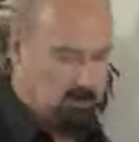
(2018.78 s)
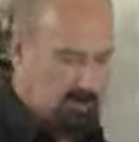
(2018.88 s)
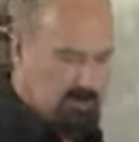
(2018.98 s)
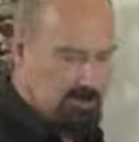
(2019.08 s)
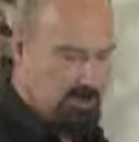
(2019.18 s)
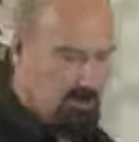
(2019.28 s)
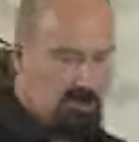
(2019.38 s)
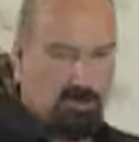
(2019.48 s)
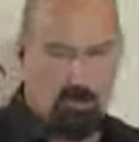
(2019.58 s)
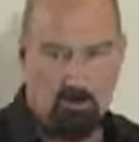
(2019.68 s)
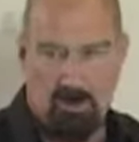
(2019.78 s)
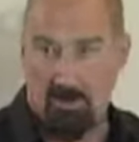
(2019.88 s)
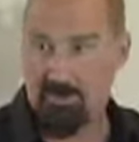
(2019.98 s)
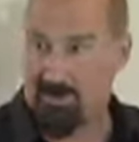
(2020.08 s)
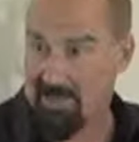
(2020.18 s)
one of these talks. It's all
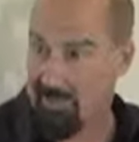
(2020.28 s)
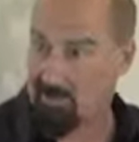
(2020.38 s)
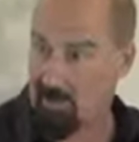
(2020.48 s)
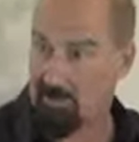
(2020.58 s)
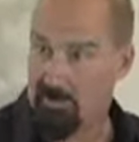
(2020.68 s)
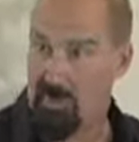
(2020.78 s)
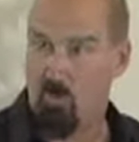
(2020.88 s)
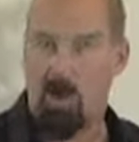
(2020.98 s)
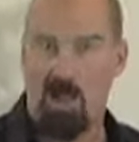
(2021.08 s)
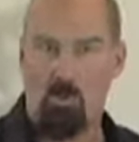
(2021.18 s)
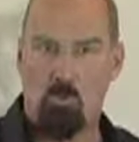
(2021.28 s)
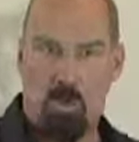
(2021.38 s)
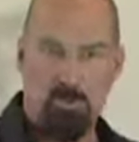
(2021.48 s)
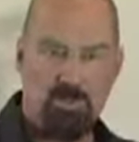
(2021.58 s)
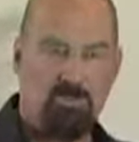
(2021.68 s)
about the scale of love. You know, wh
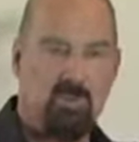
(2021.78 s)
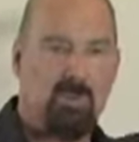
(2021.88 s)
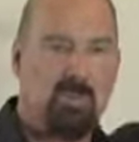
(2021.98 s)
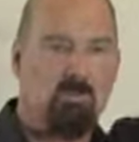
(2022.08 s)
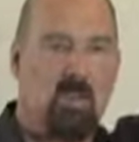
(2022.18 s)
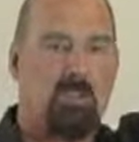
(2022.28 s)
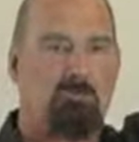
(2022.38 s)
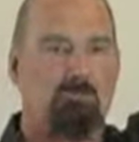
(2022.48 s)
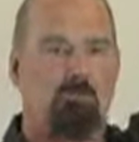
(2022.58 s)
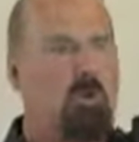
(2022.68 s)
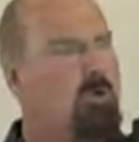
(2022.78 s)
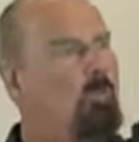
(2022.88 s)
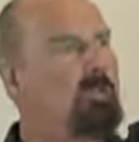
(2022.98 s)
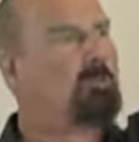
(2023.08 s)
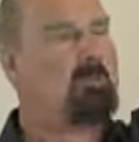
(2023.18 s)
where would you fill in the blanks?
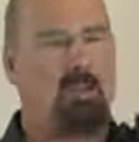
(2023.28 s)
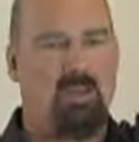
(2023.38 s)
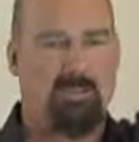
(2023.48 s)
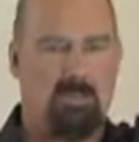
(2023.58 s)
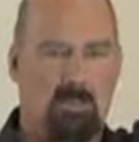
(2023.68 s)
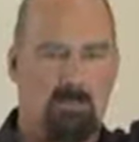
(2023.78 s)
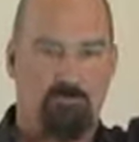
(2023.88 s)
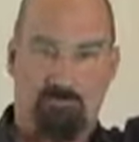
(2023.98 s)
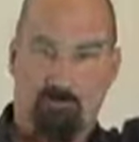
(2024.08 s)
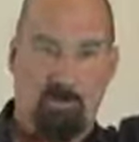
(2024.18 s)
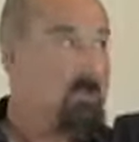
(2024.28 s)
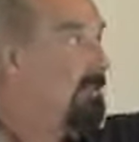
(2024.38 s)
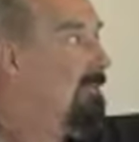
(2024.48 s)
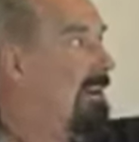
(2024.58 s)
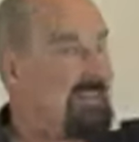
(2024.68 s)
What's right at the
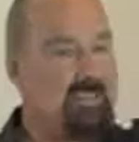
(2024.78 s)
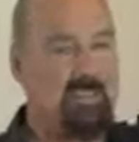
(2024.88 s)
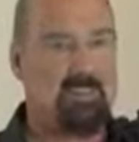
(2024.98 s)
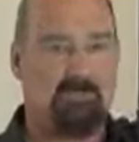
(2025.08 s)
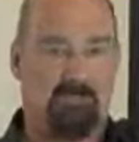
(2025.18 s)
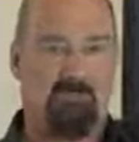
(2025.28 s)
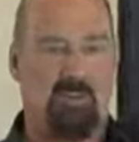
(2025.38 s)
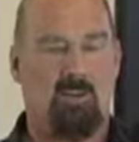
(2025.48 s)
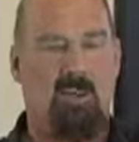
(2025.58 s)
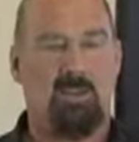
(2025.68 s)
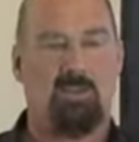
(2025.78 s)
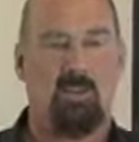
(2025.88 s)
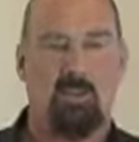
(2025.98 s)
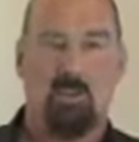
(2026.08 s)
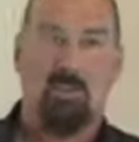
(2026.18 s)
right at this far end?
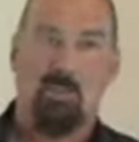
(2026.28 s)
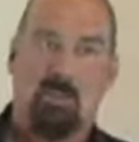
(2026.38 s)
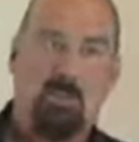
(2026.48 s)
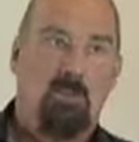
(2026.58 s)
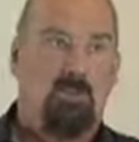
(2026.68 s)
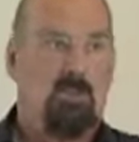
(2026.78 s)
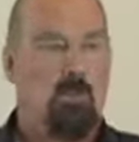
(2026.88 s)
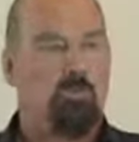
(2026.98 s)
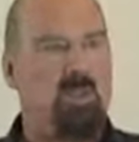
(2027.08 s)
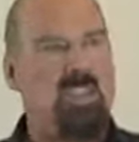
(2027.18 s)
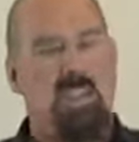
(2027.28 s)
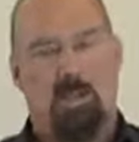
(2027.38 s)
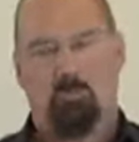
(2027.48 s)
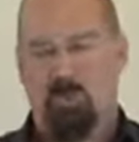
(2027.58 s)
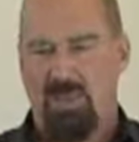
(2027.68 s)
You know,
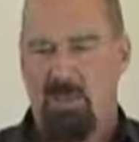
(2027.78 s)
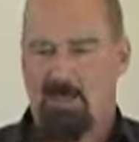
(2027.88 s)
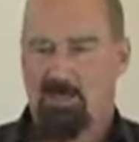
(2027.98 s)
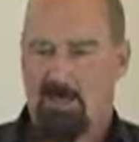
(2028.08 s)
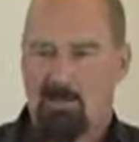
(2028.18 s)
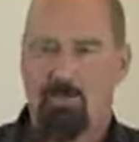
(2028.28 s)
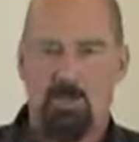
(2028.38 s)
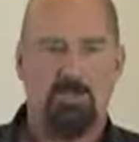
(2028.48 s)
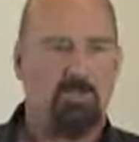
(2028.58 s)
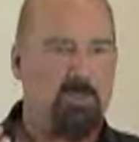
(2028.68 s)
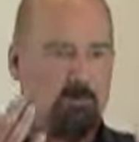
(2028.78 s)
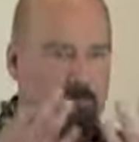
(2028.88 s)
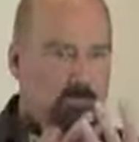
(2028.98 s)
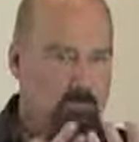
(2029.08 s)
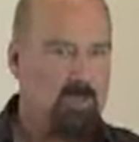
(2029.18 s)
being, being a person and
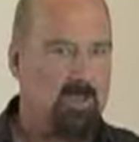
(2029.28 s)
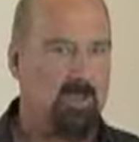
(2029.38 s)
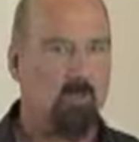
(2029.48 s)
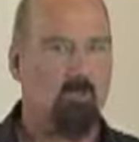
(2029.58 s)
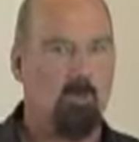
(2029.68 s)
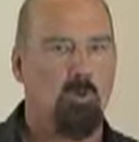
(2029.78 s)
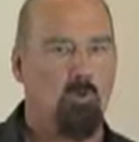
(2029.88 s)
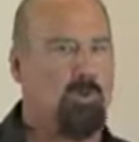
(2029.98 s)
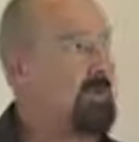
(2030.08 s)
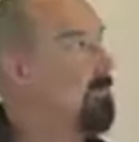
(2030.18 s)
being one with